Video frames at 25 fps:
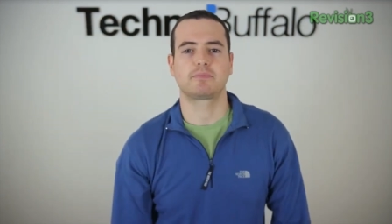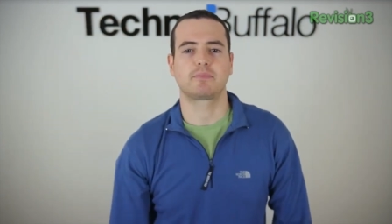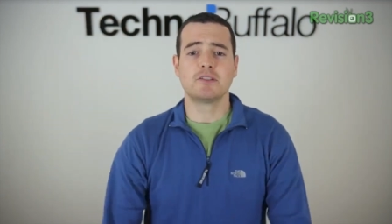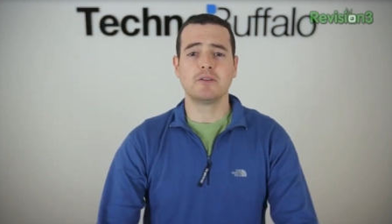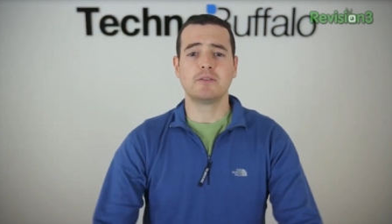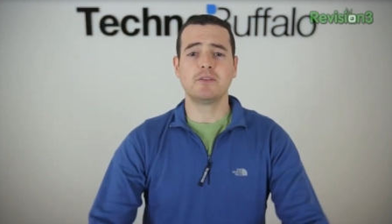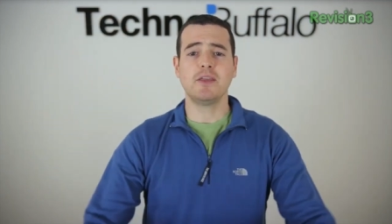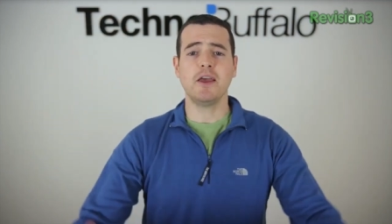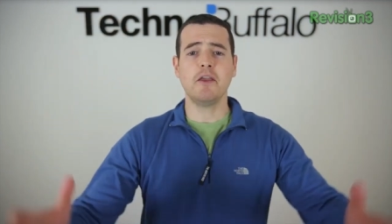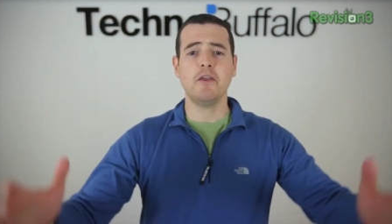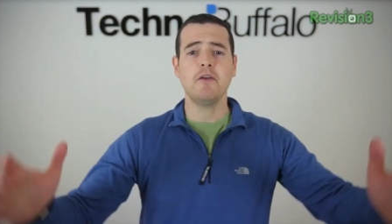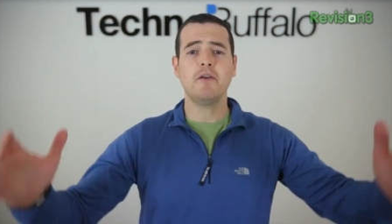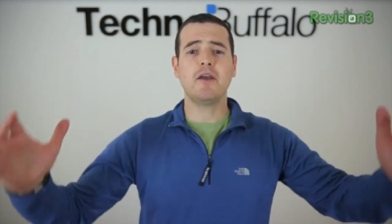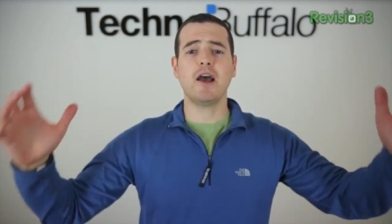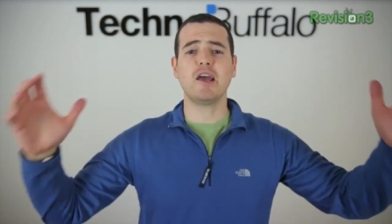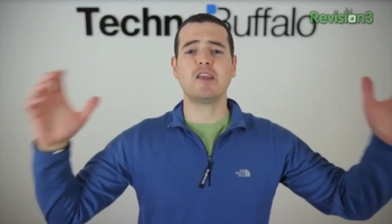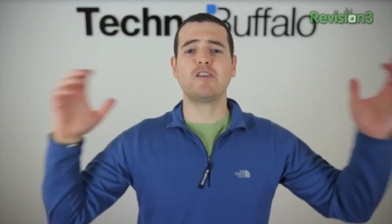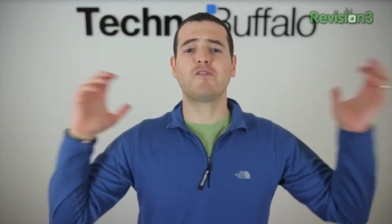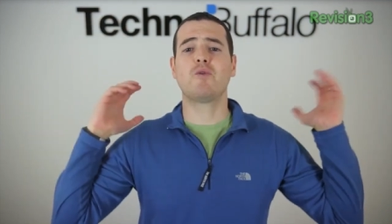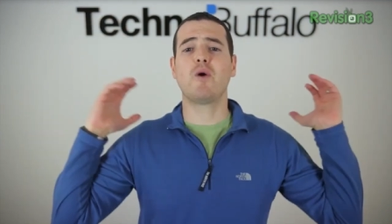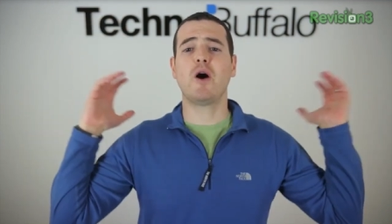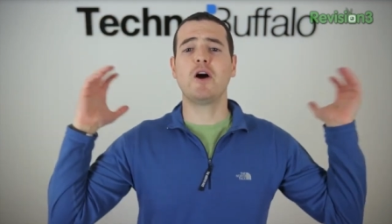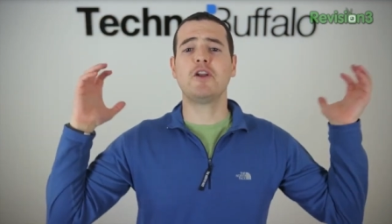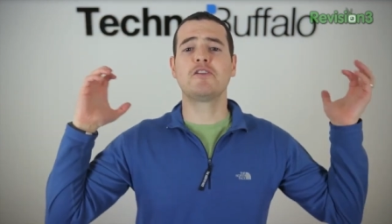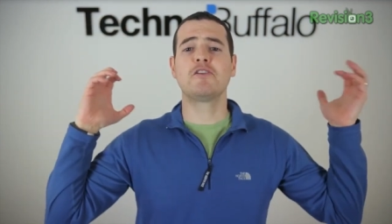So thank you
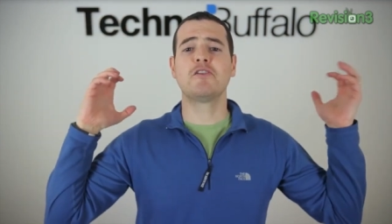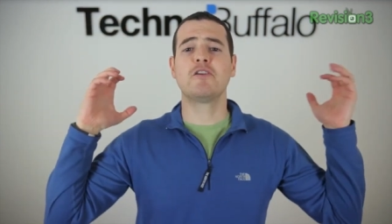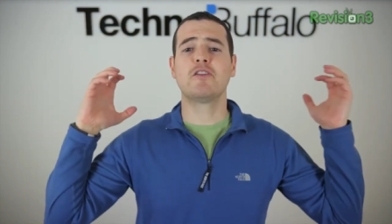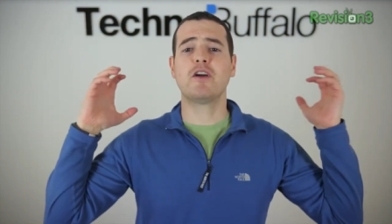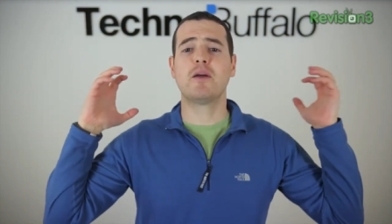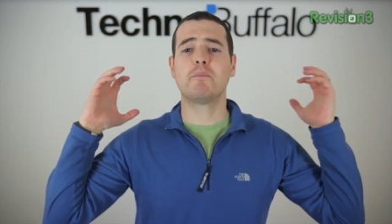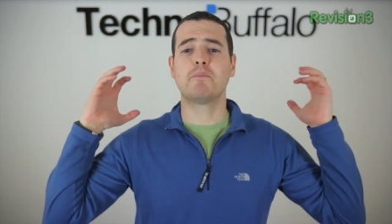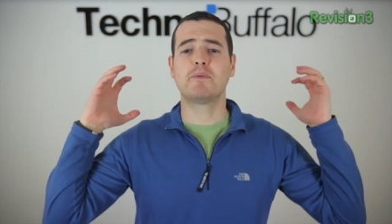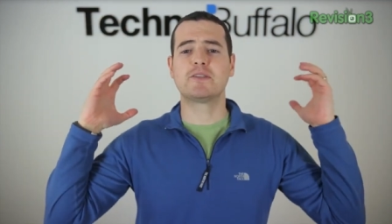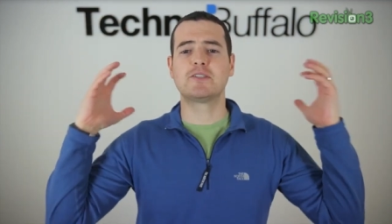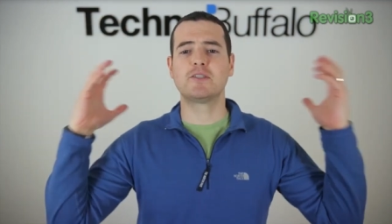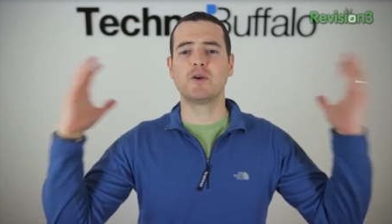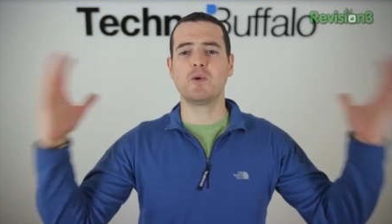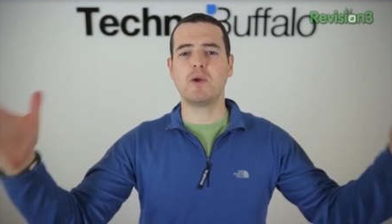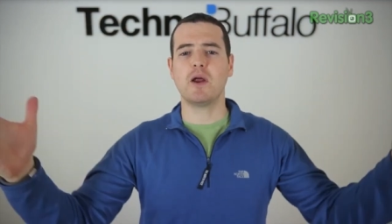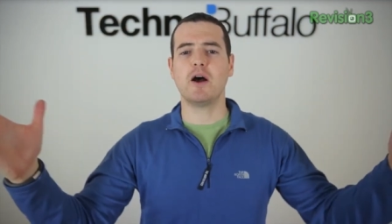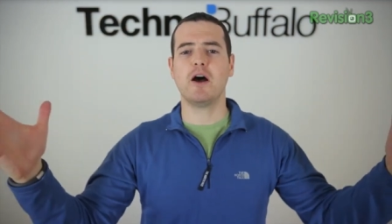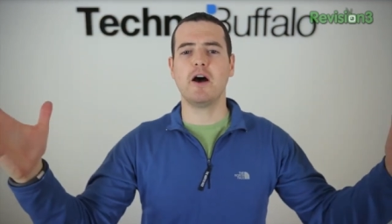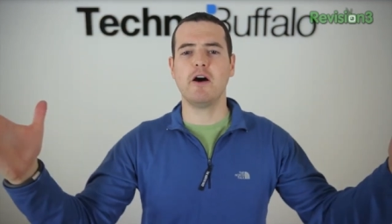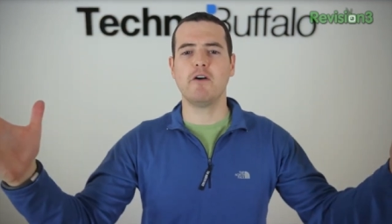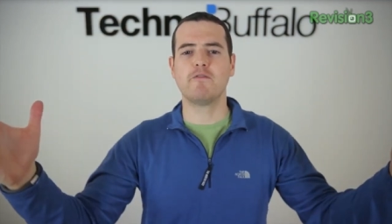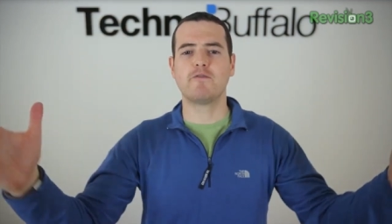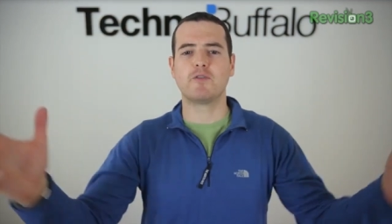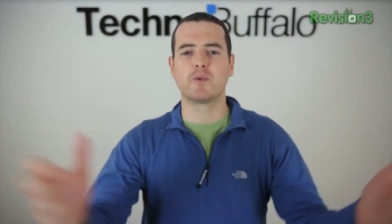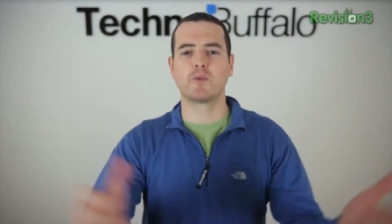guys for watching another episode
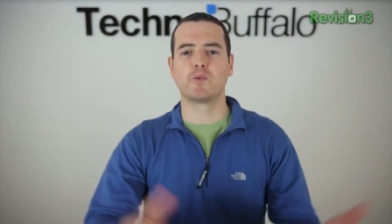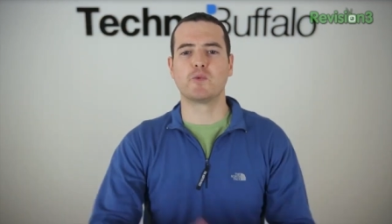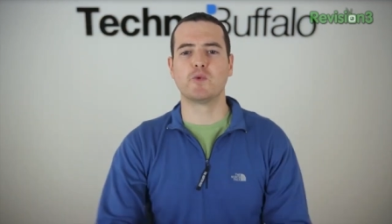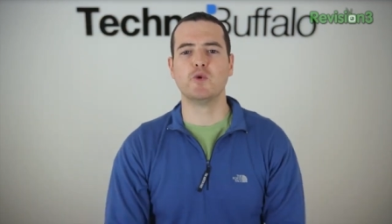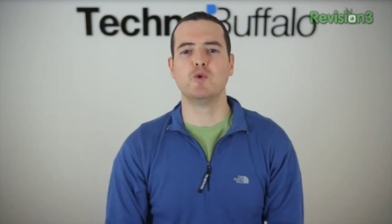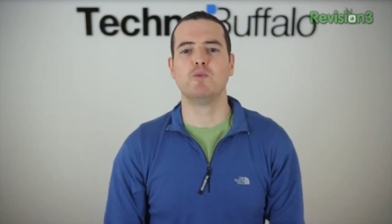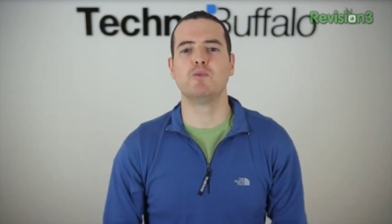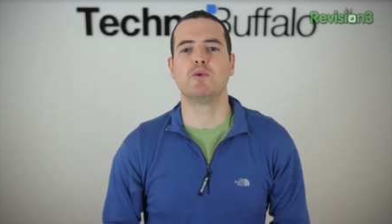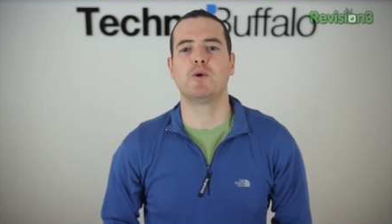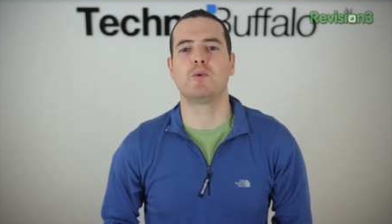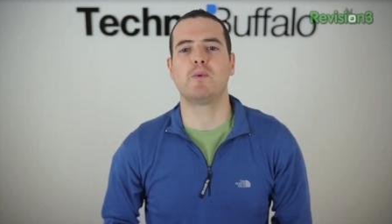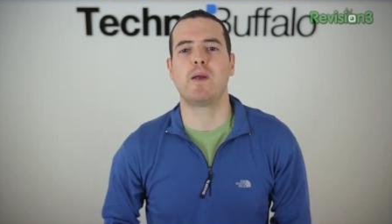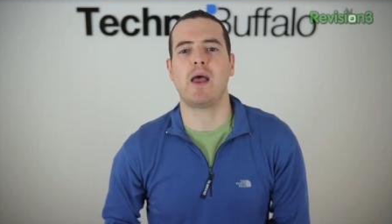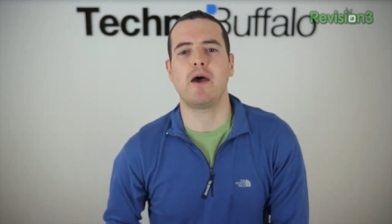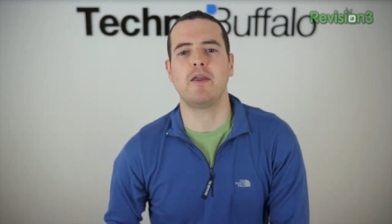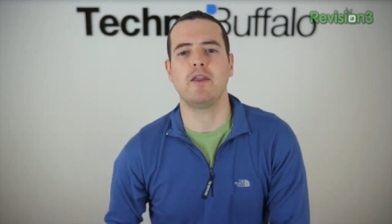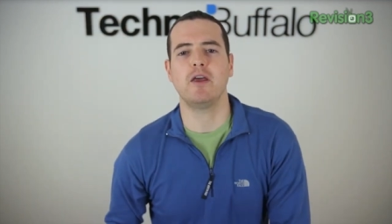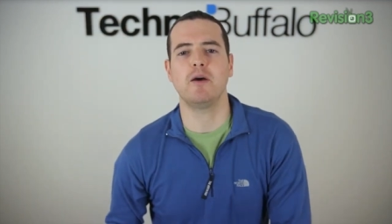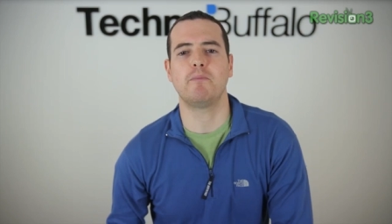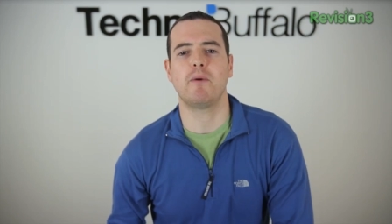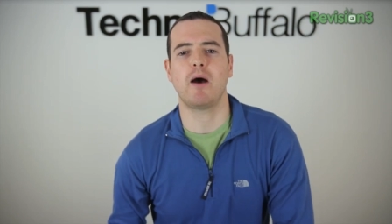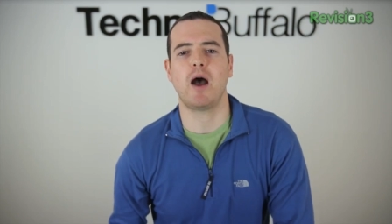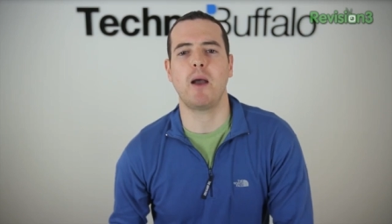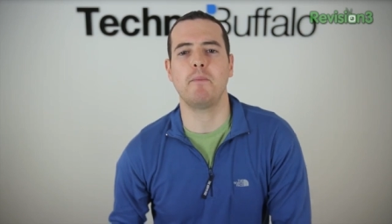of Rumor Roundup.